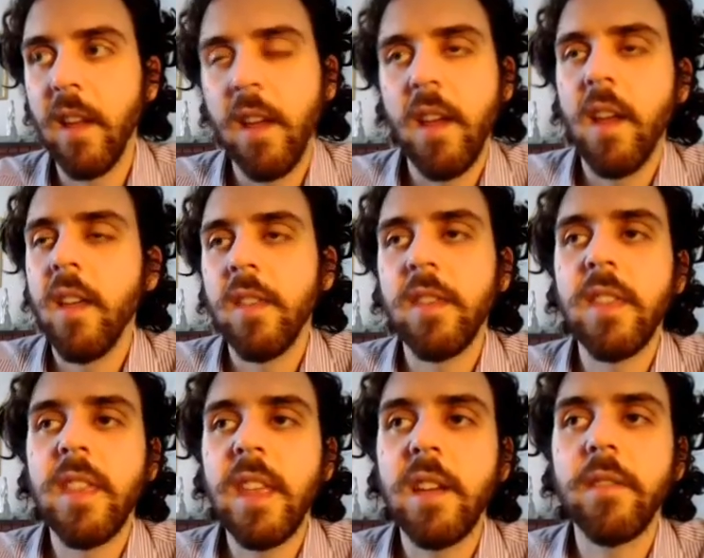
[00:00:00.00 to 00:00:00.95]
this,
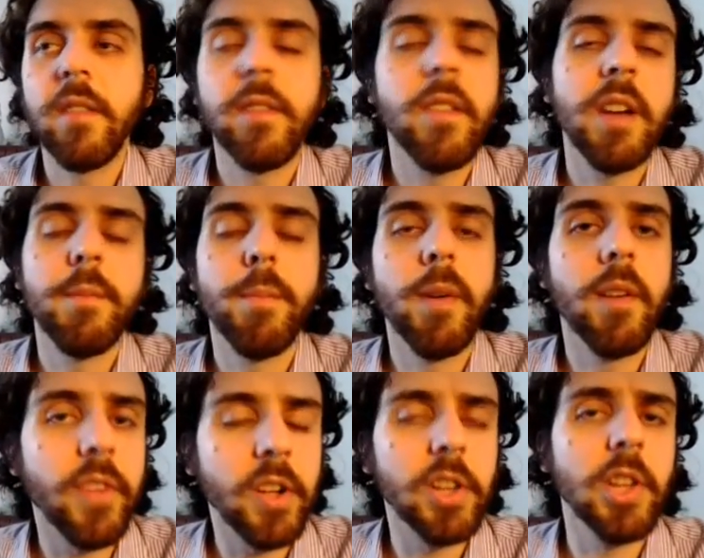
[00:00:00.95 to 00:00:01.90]
think of if you had a
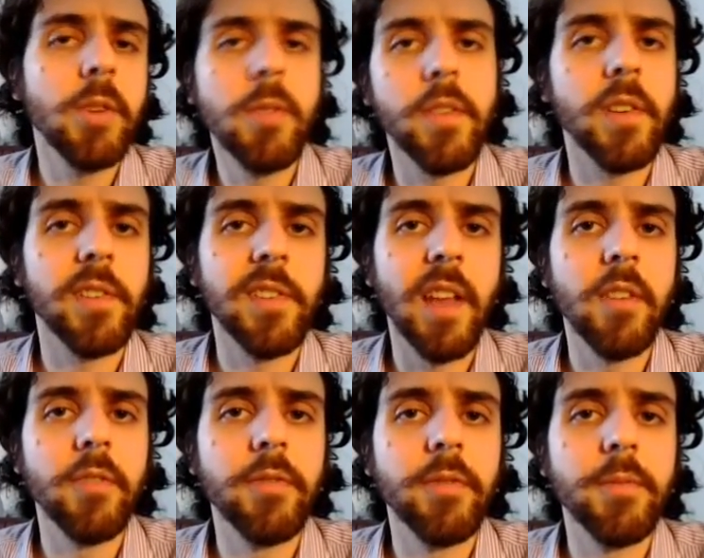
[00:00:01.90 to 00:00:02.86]
perfect clone of
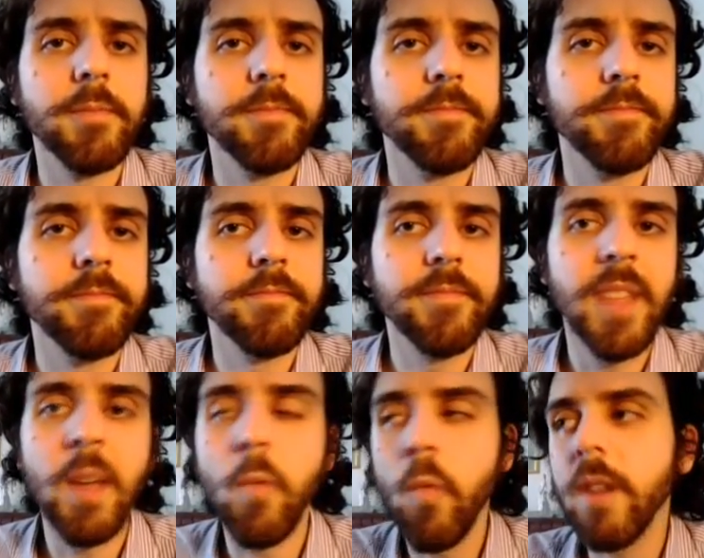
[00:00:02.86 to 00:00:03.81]
yourself
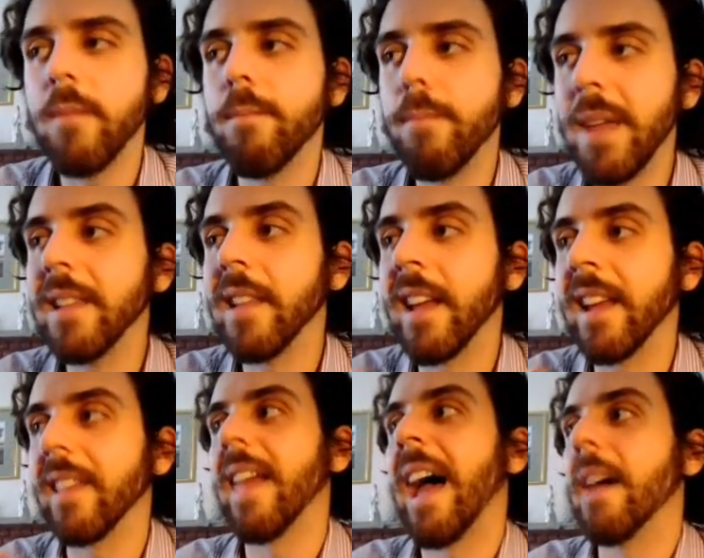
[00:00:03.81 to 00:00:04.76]
it wouldn't be
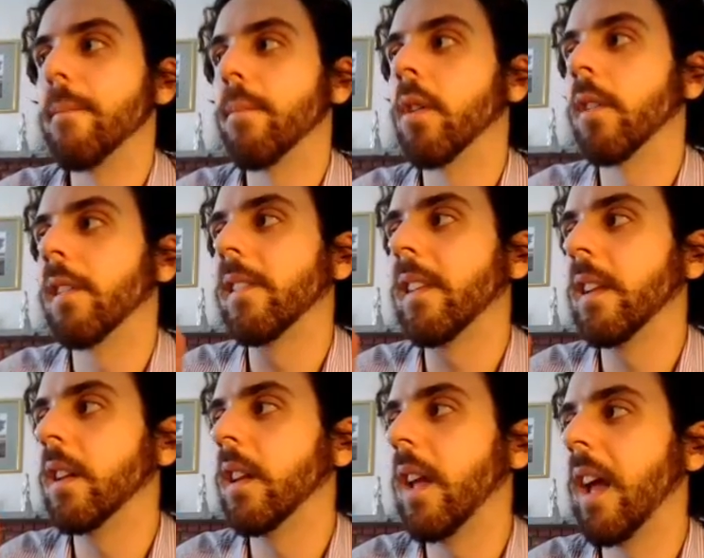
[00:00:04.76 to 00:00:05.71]
like that
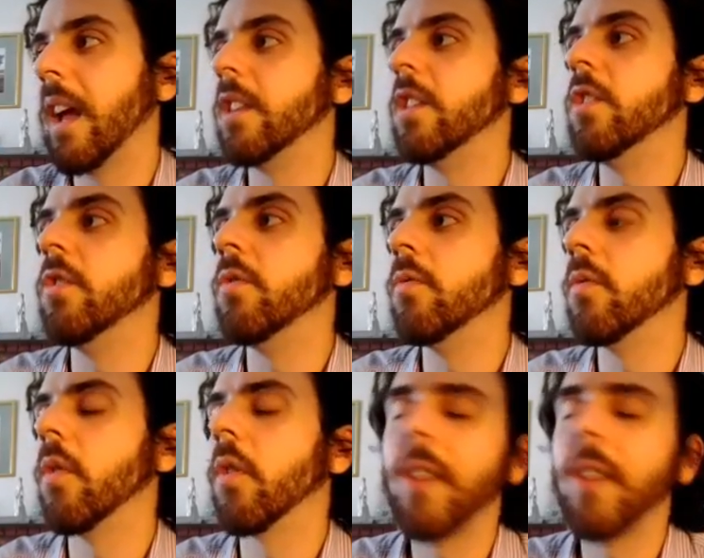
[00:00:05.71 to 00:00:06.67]
person and
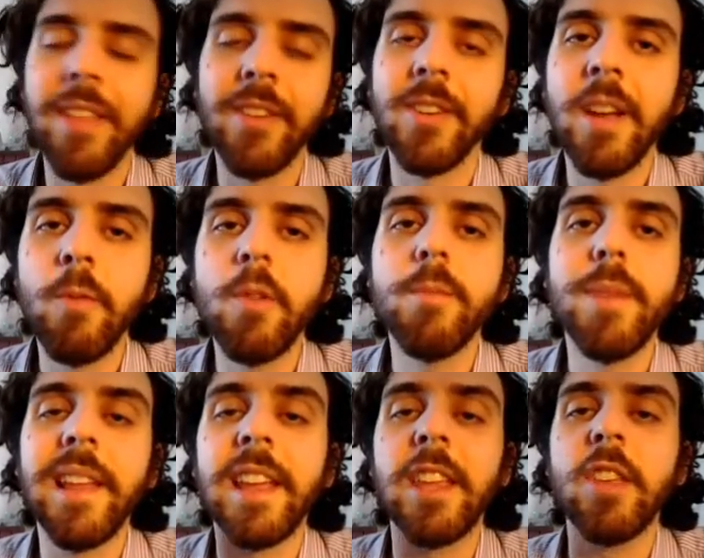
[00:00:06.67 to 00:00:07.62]
you, or rather, it wouldn't
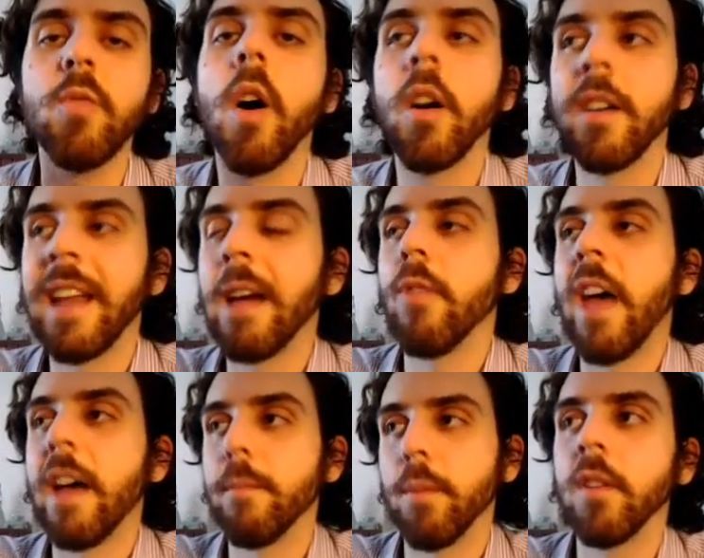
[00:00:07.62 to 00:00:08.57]
be like you are now
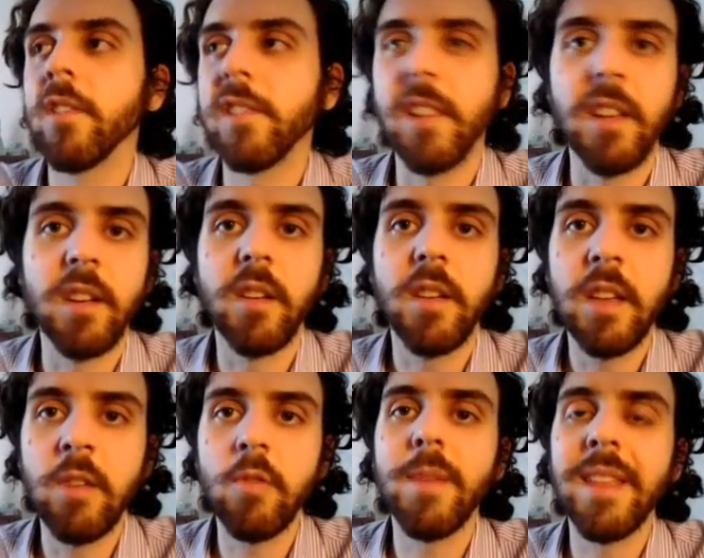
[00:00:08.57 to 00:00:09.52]
that person.
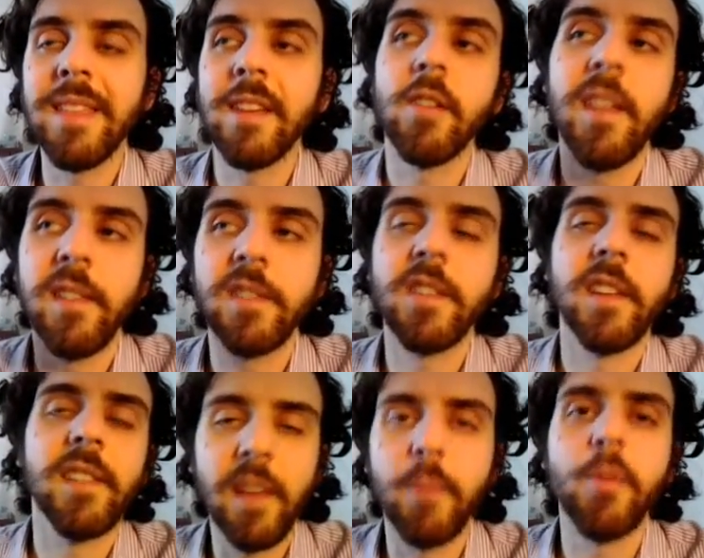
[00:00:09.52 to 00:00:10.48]
It would mean there is
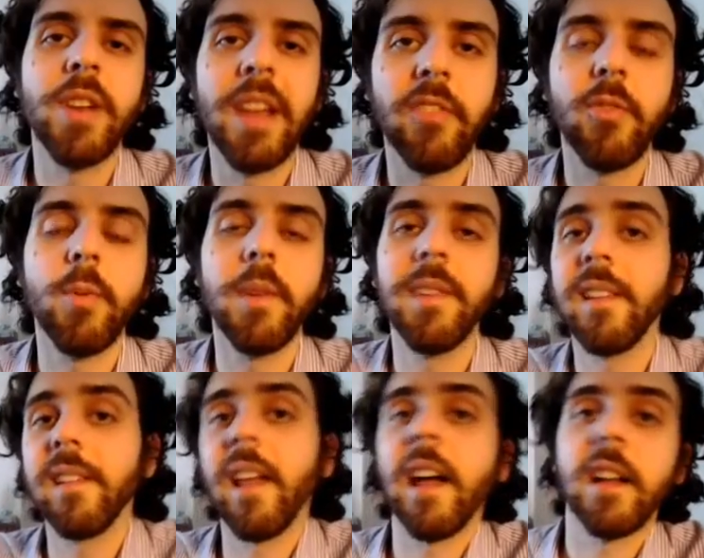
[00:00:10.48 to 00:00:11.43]
just someone else who is
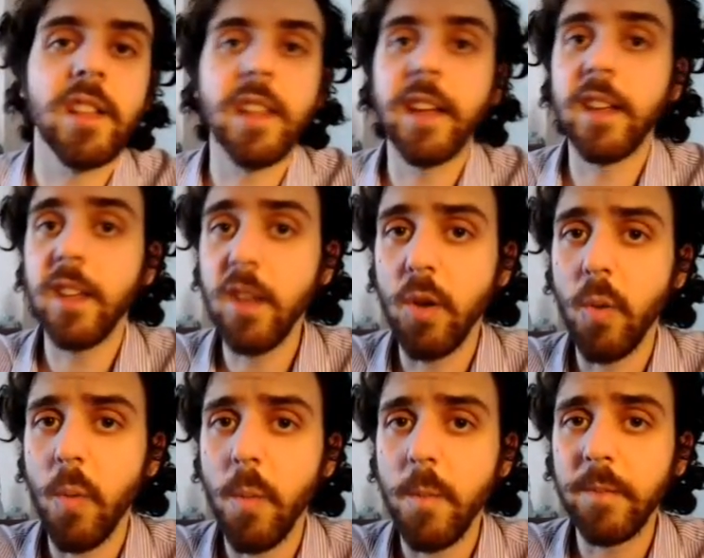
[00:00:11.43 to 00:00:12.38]
exactly like
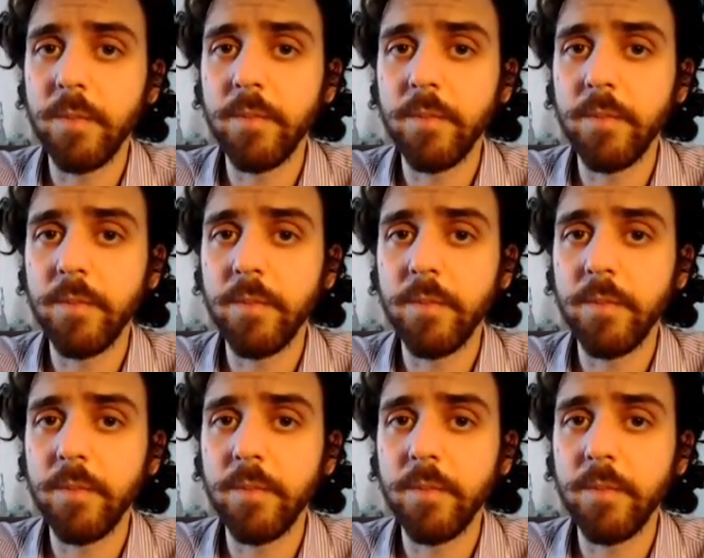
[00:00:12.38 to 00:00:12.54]
you.